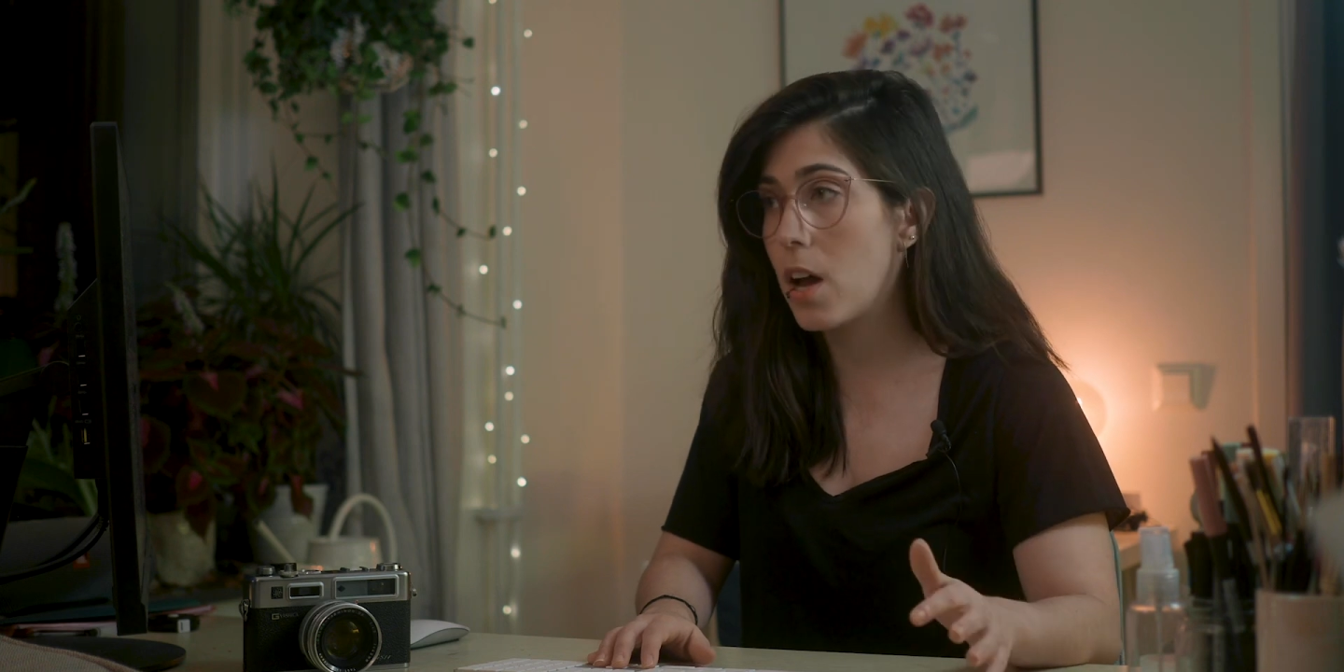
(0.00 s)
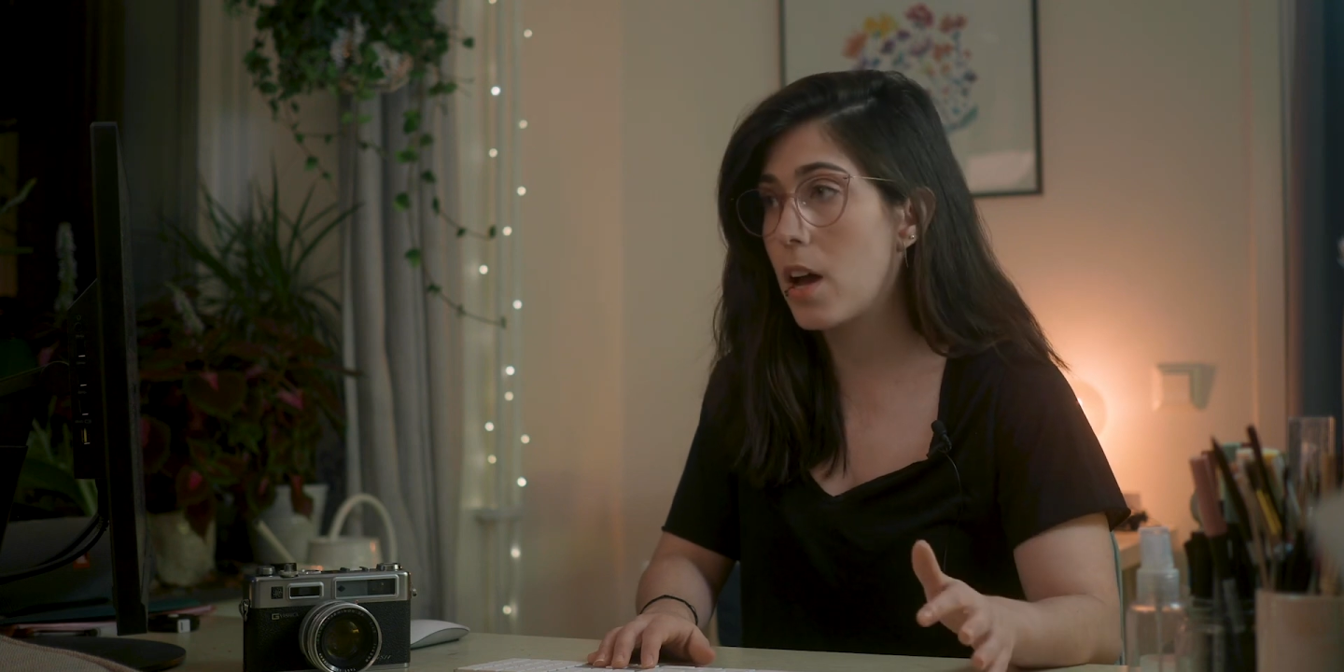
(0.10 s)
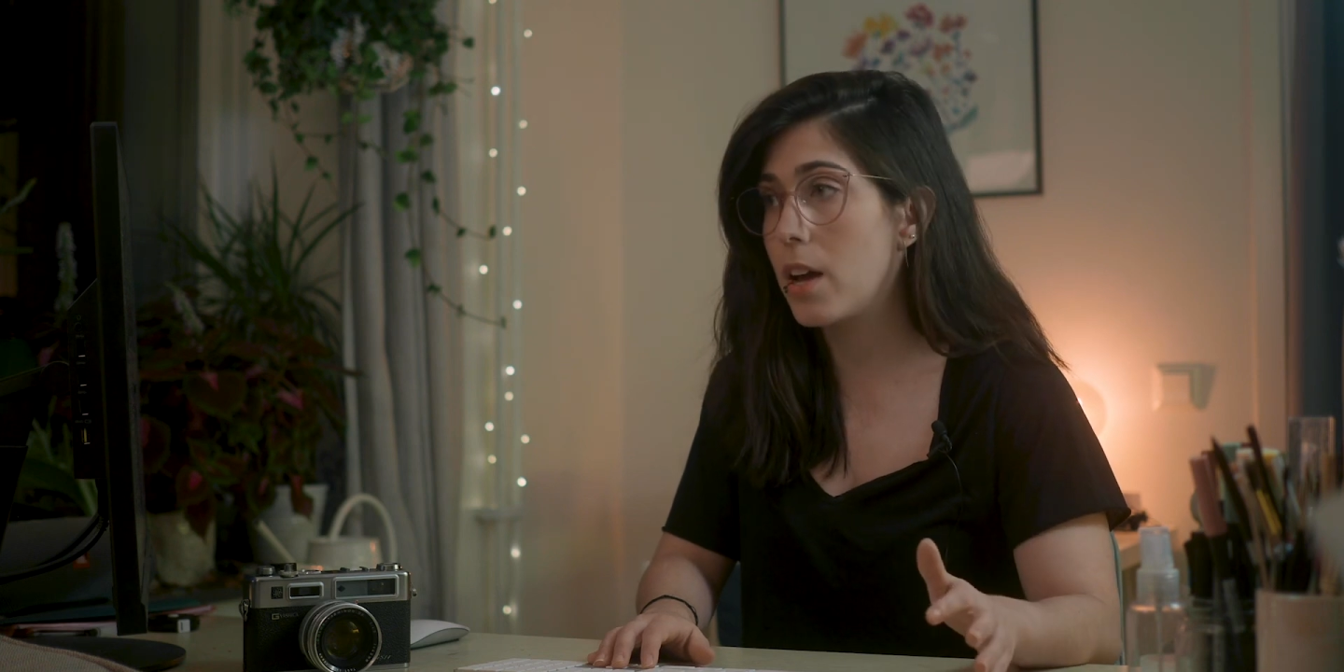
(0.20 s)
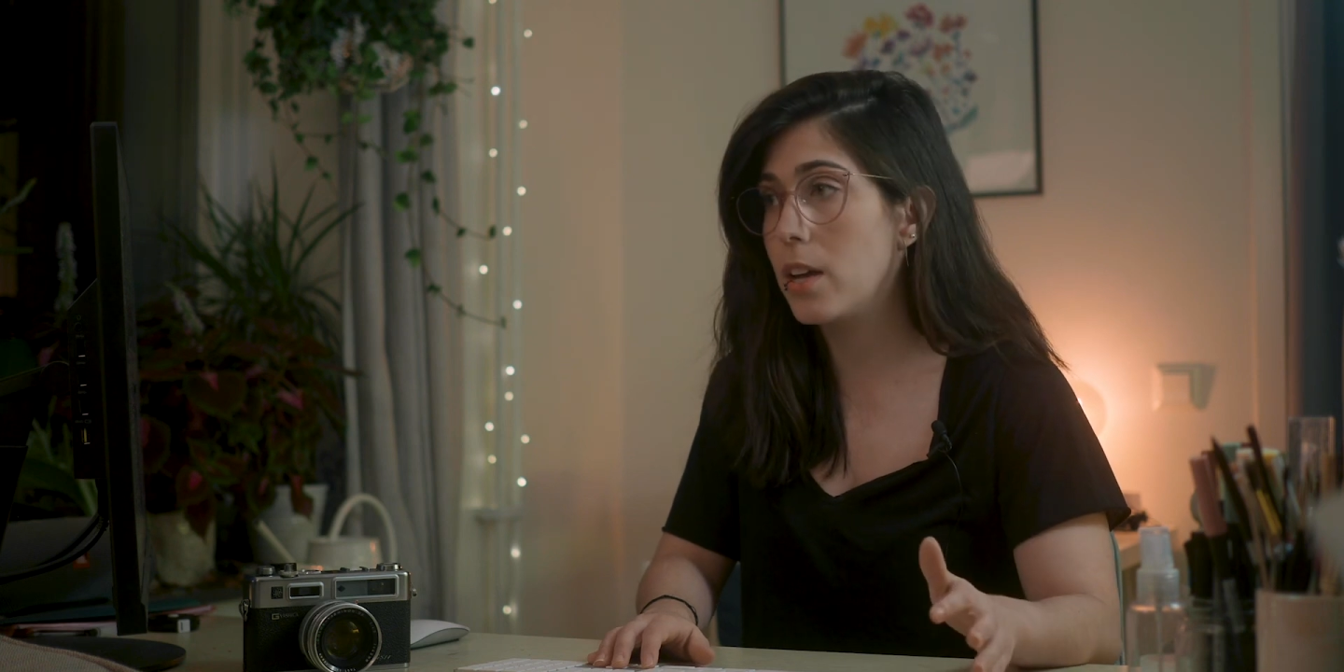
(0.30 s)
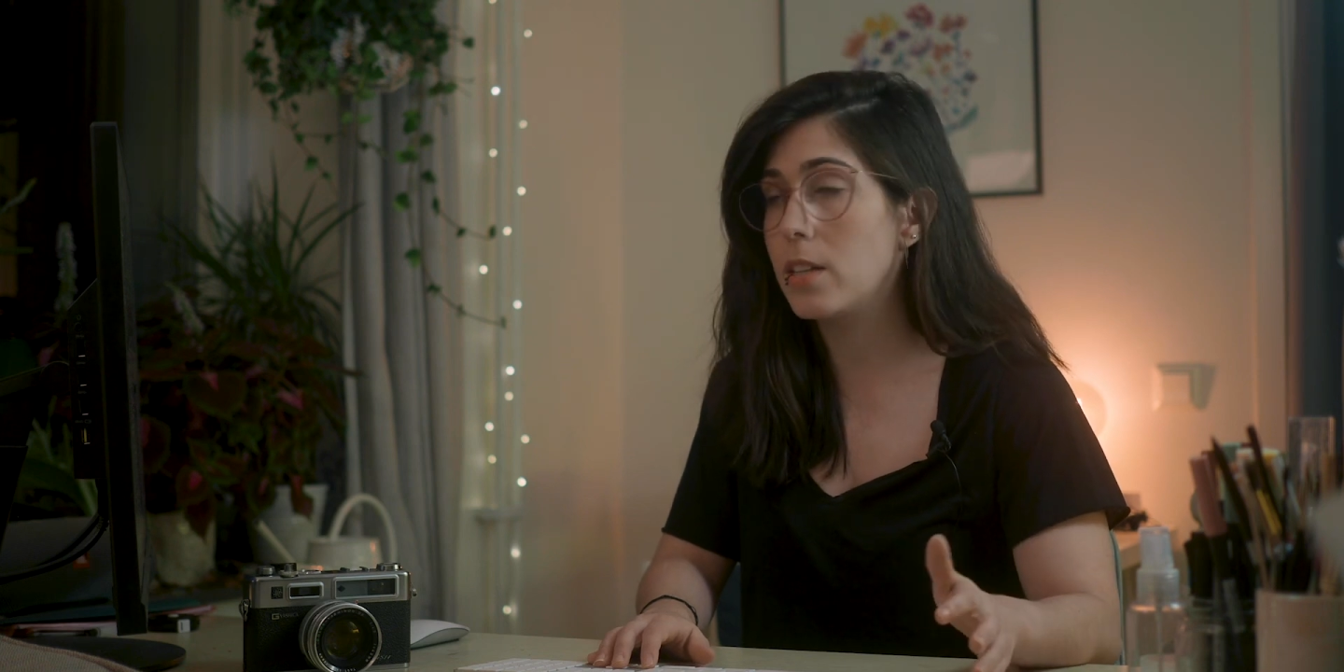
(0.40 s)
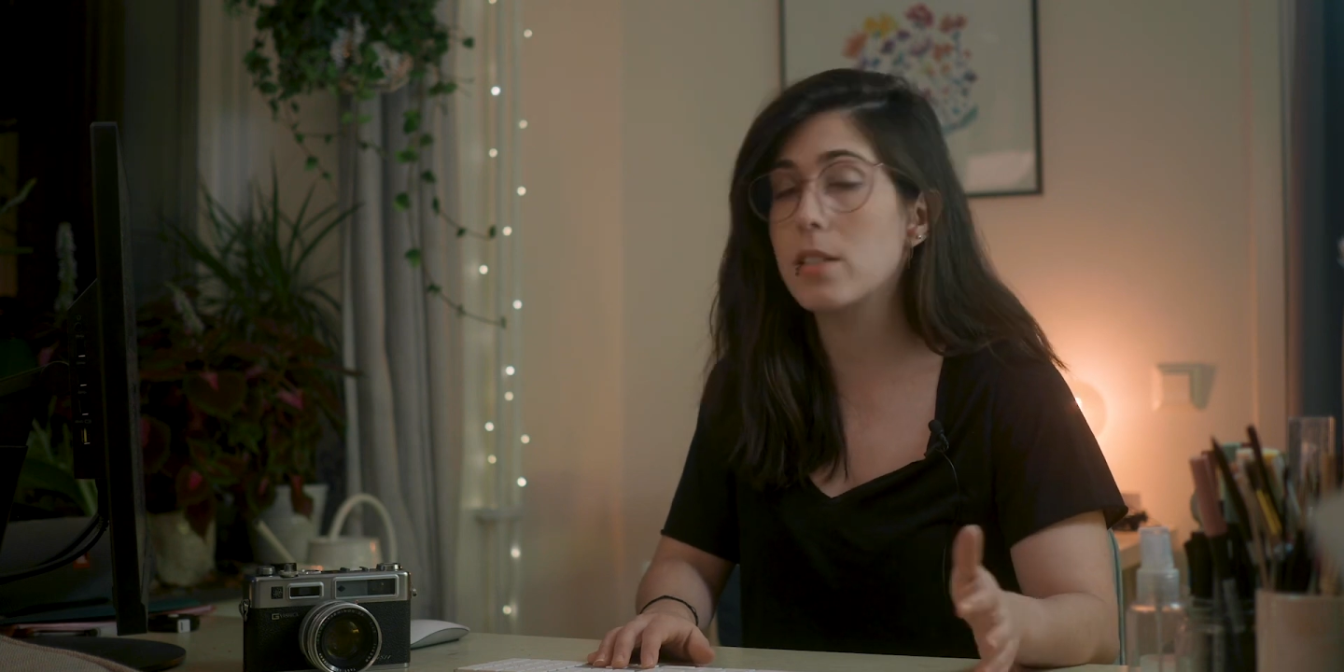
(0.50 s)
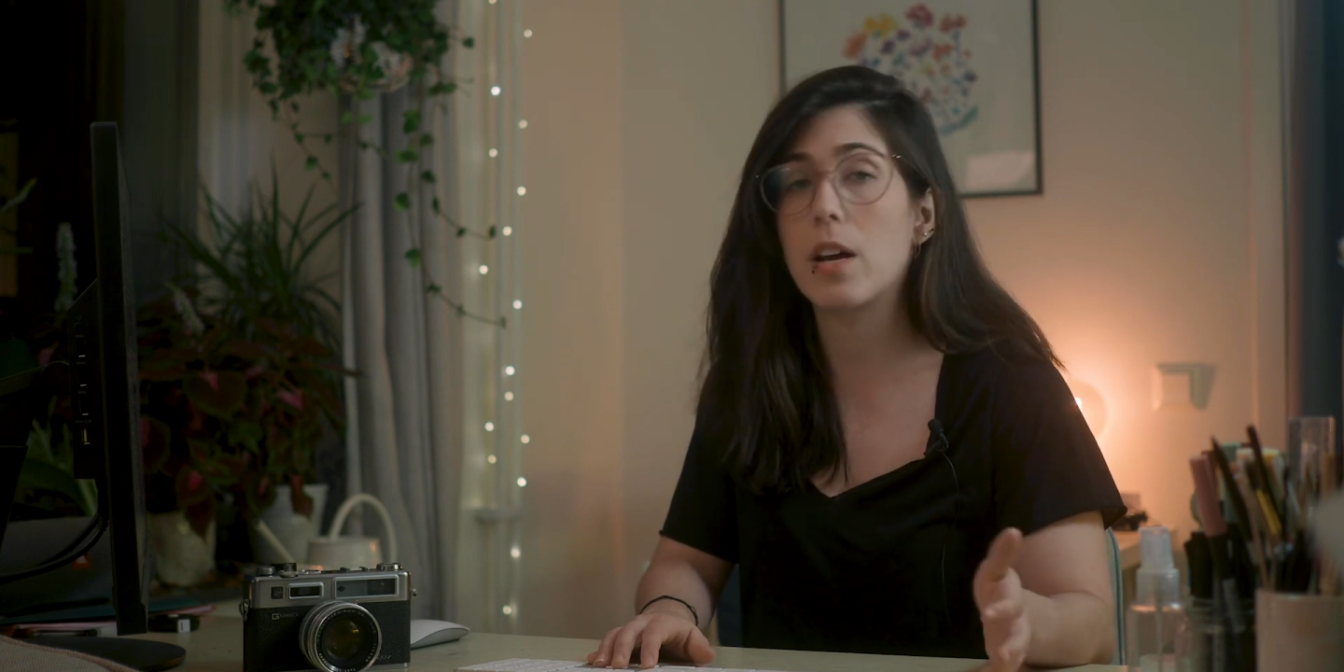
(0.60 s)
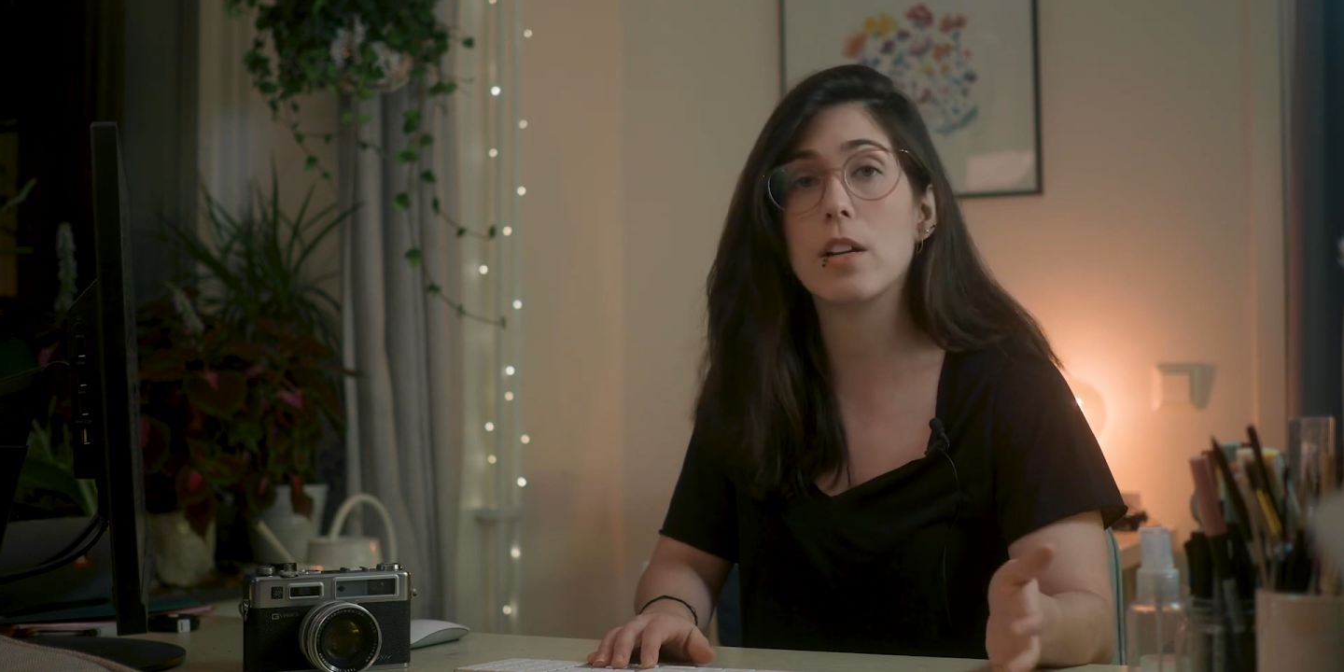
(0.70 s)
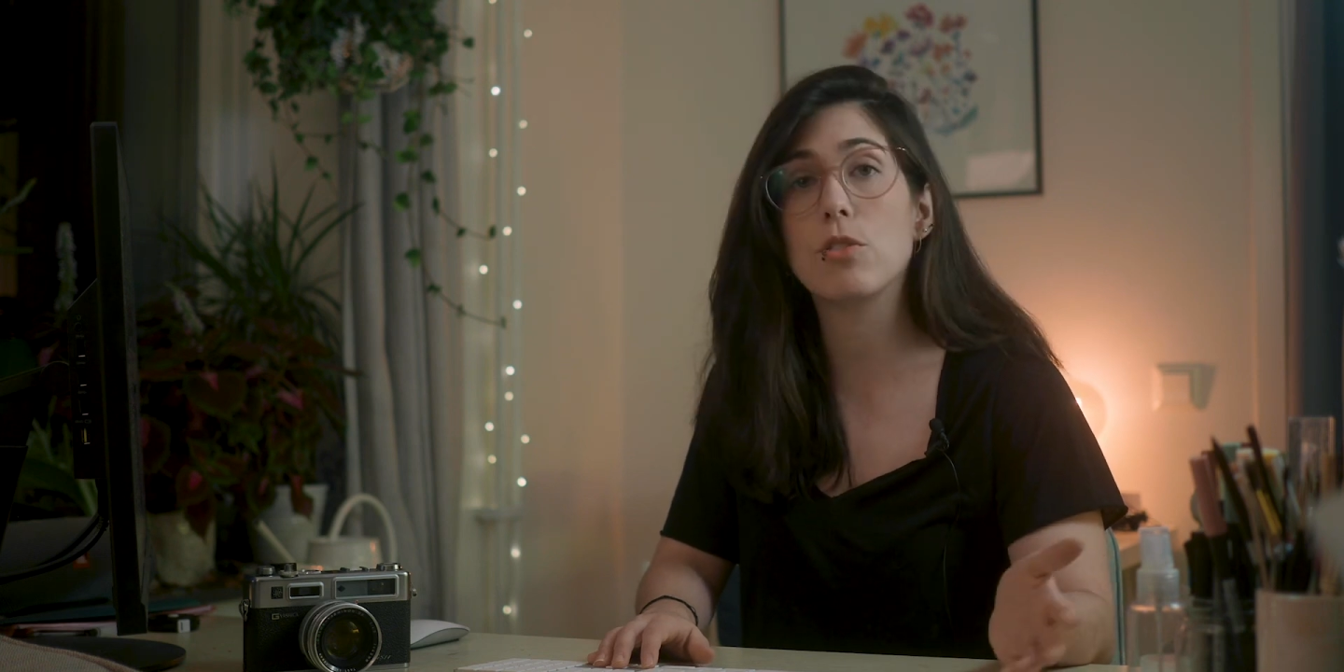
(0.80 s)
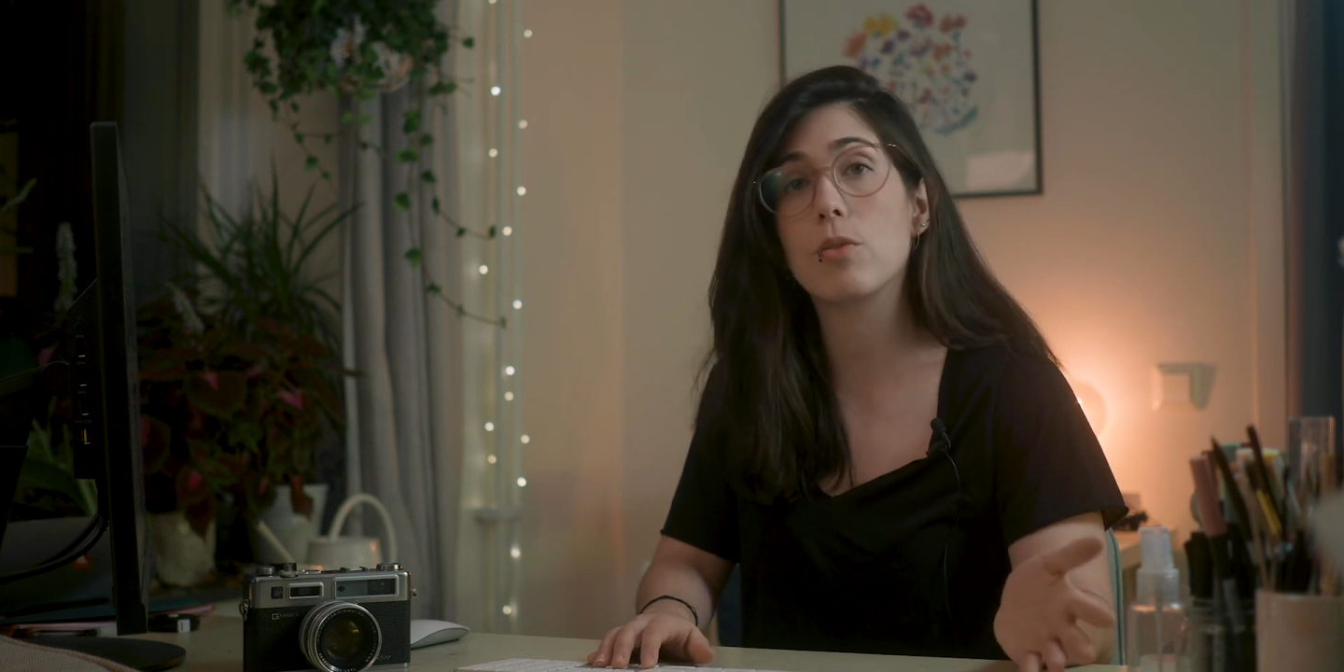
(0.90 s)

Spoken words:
I decided